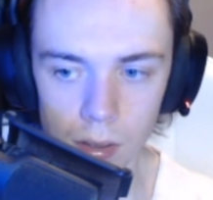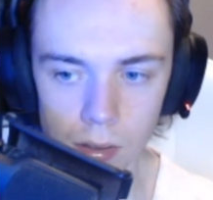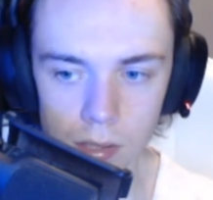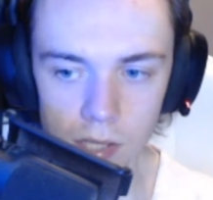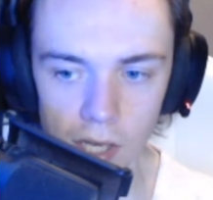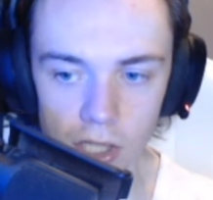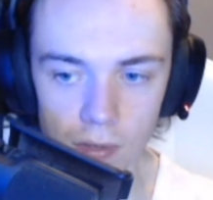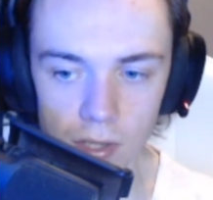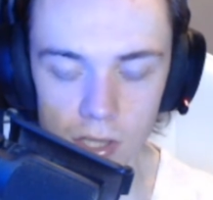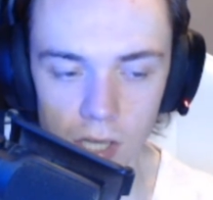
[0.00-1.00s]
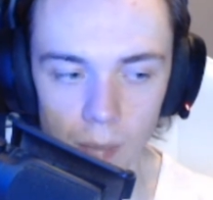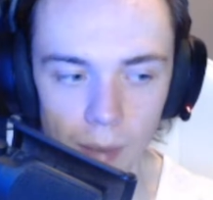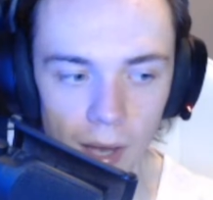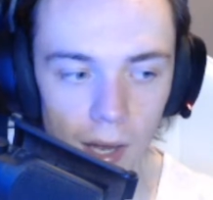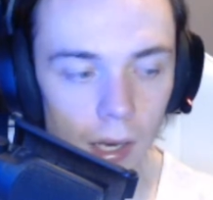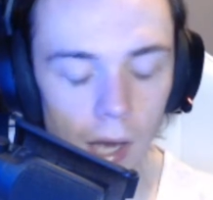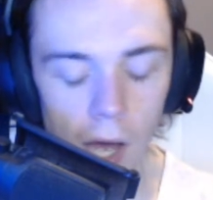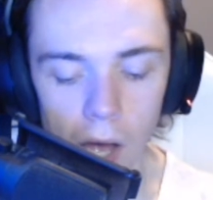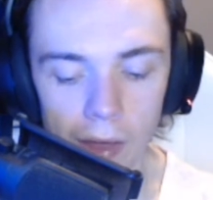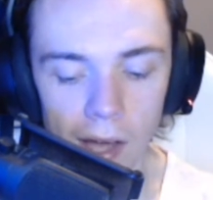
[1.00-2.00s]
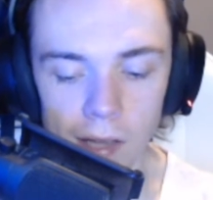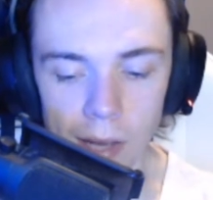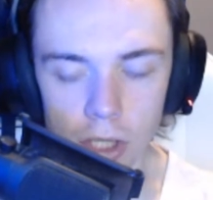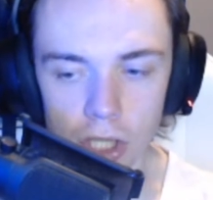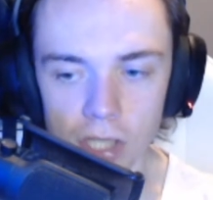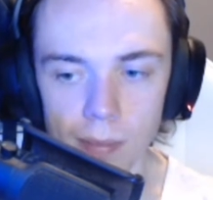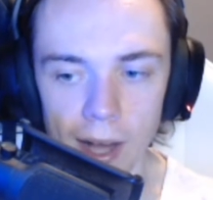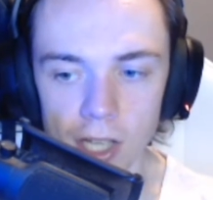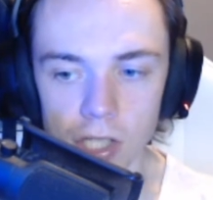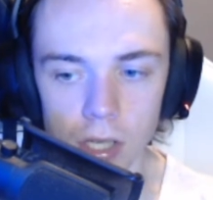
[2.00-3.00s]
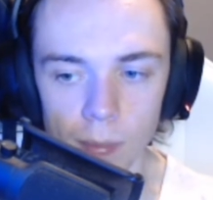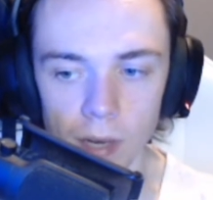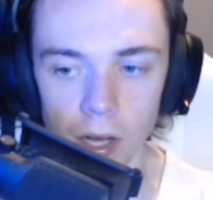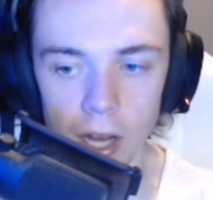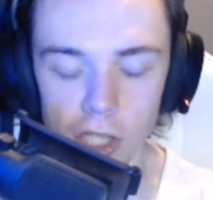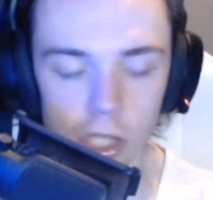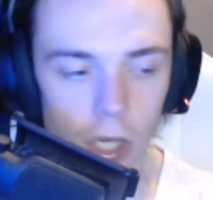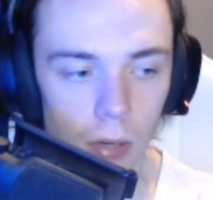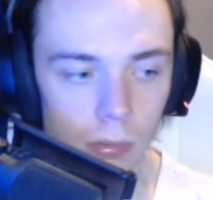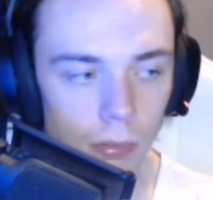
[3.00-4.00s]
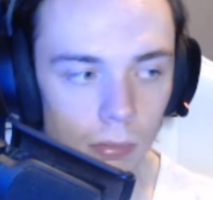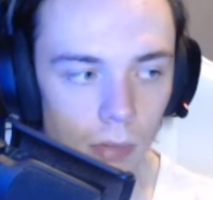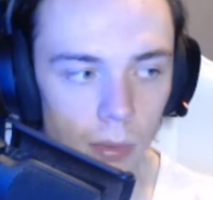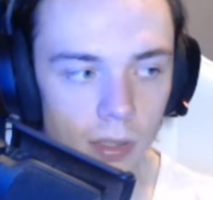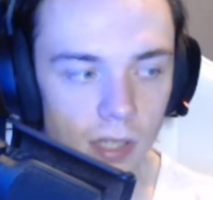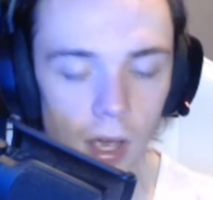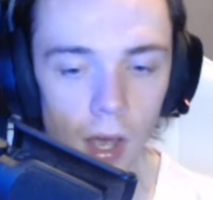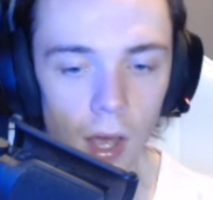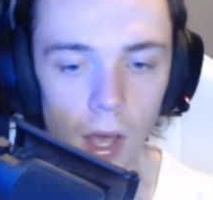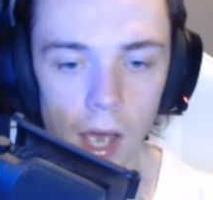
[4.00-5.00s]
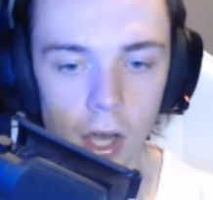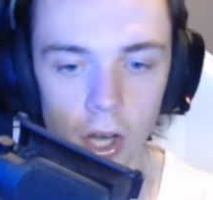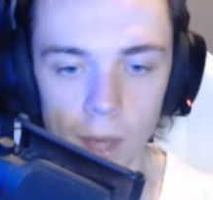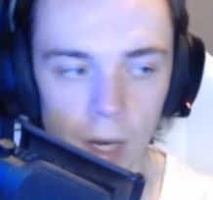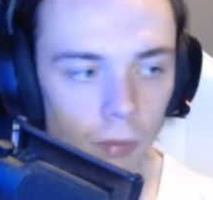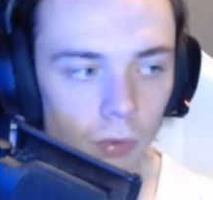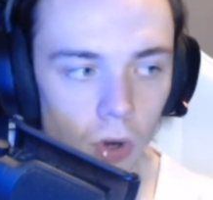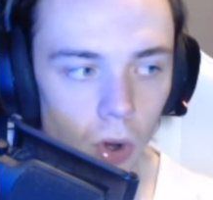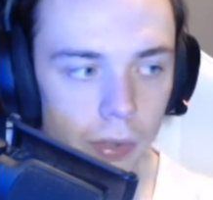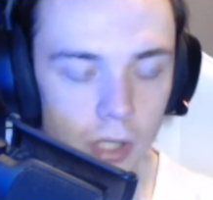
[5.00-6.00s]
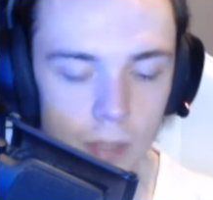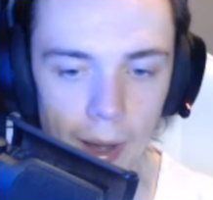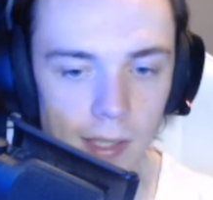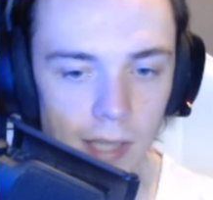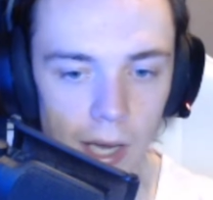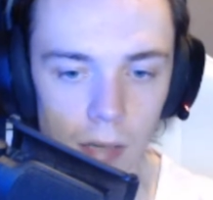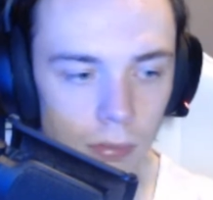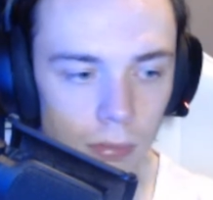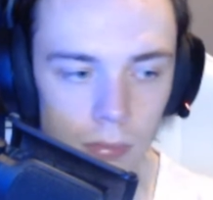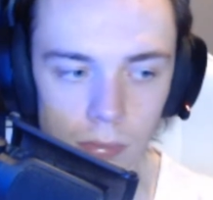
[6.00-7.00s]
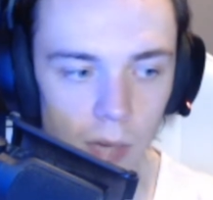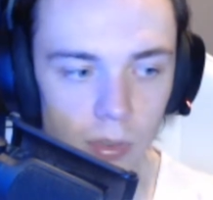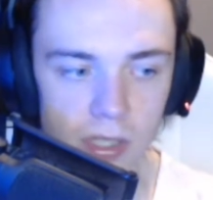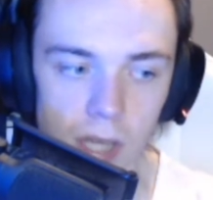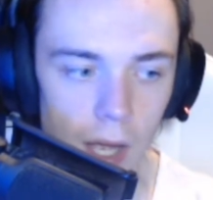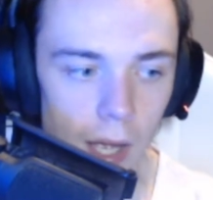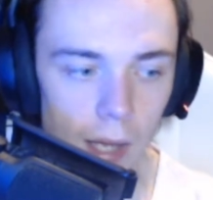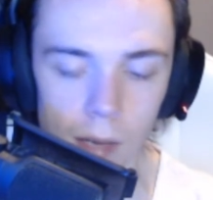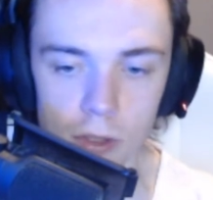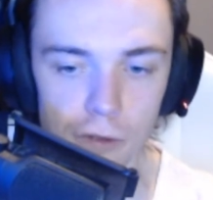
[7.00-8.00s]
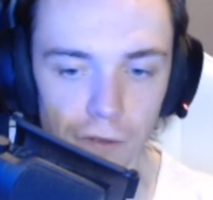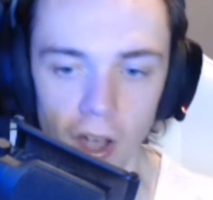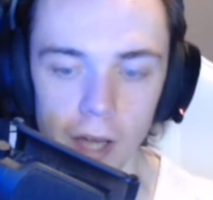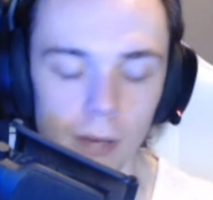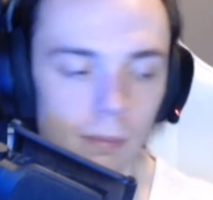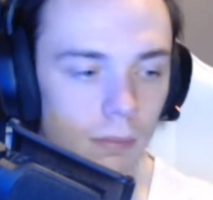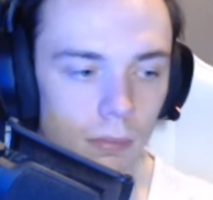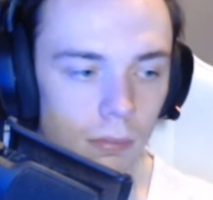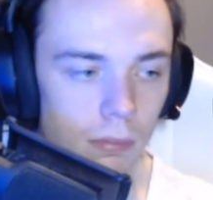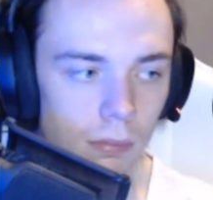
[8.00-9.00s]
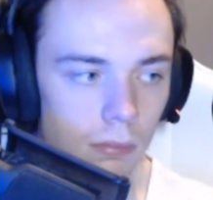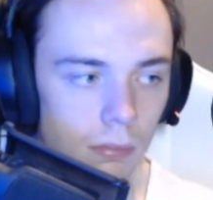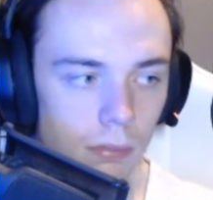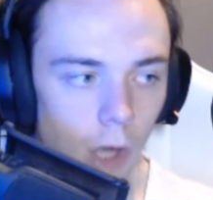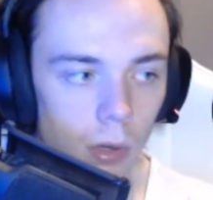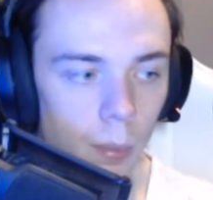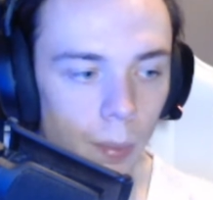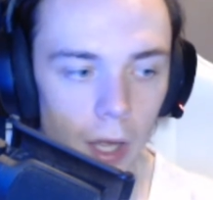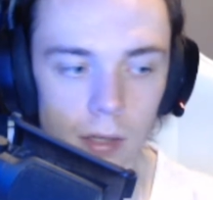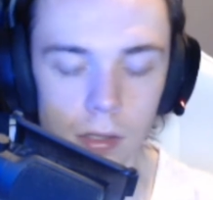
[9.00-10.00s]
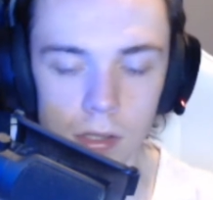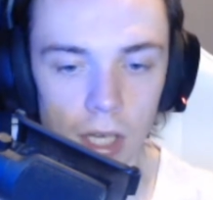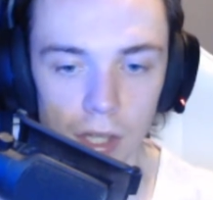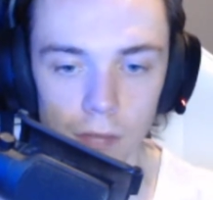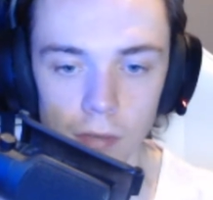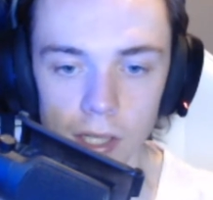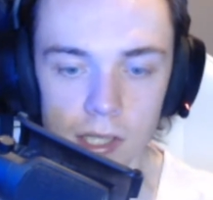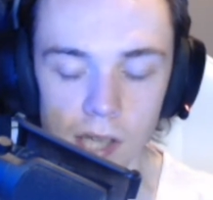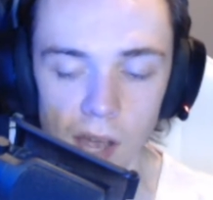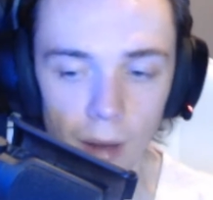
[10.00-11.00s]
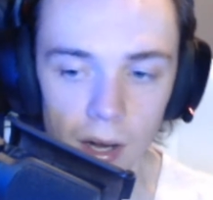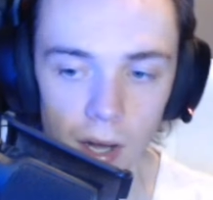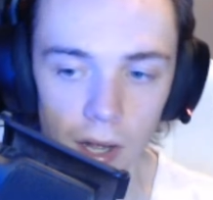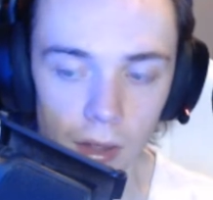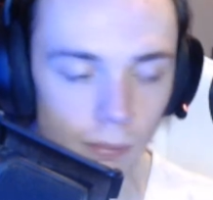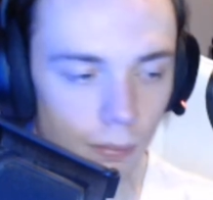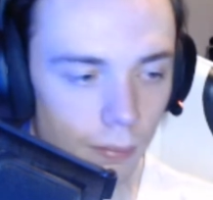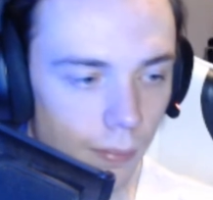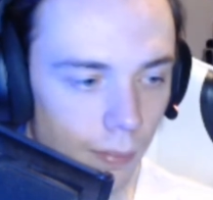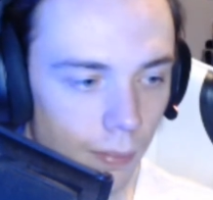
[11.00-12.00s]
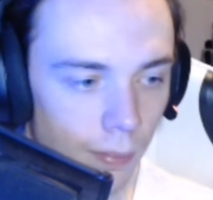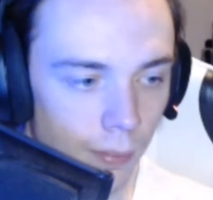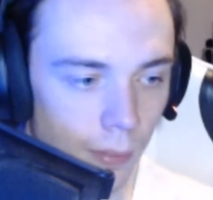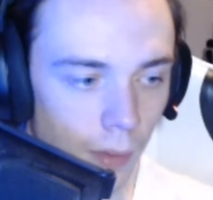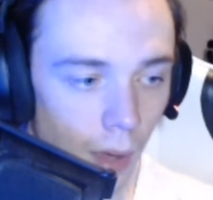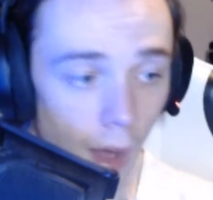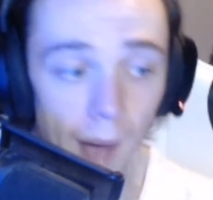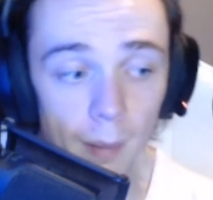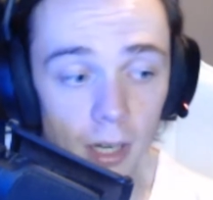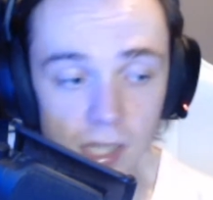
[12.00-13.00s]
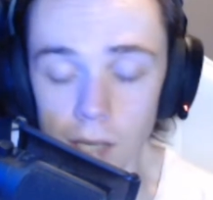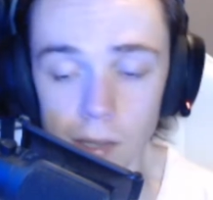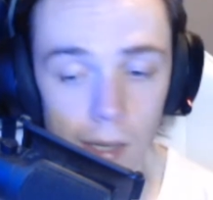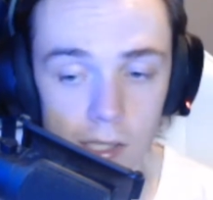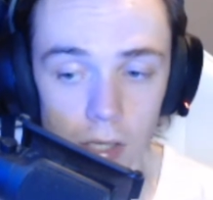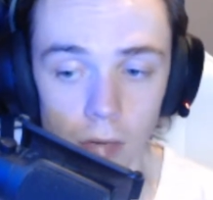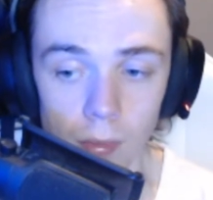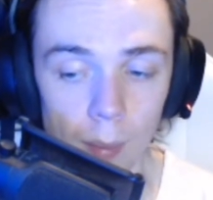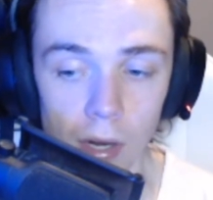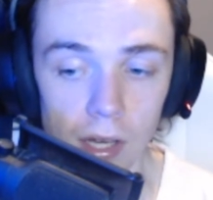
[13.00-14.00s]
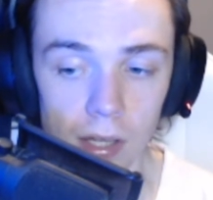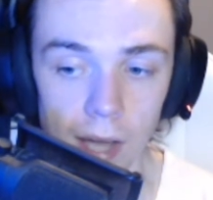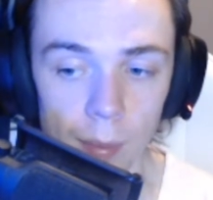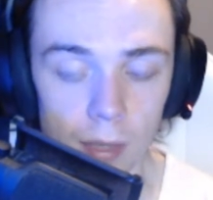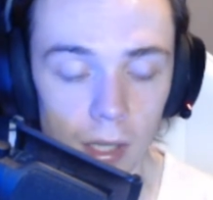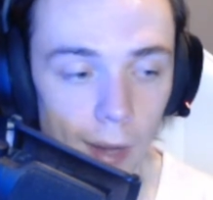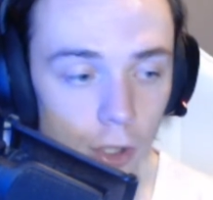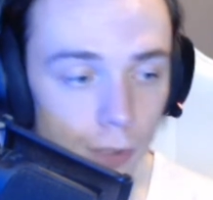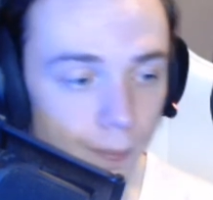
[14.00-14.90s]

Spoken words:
Sasha versus Carmella? Nah, that was just a match that could have been on any show. It could have been on Raw, SmackDown. It was there. It was fine. No complaints. Nothing really to say about it either. I'm only saying that because I don't remember anything that happened in the match.